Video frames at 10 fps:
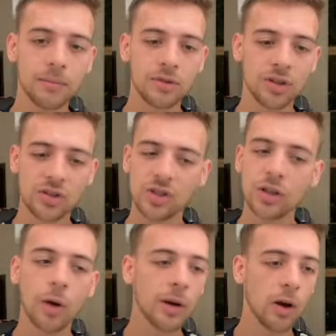just to
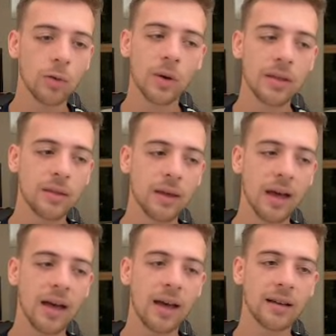go along with
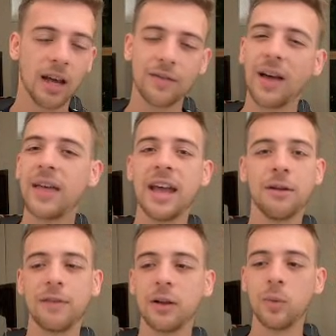kind of how the
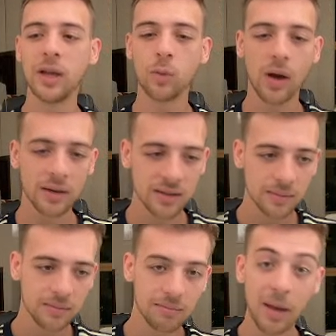NFL week works.
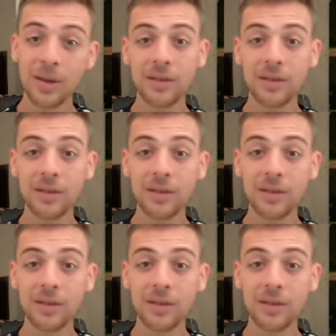Maybe